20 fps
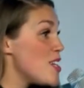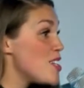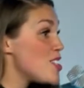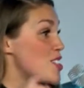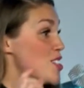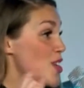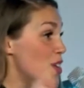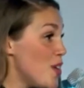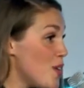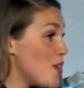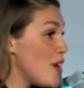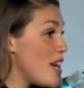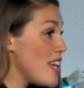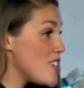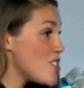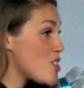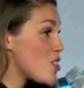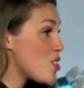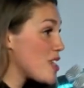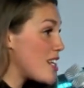to his
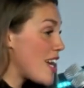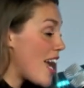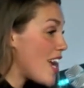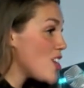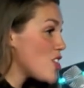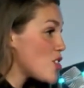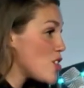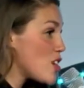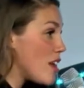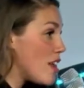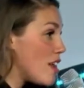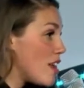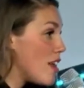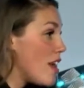creation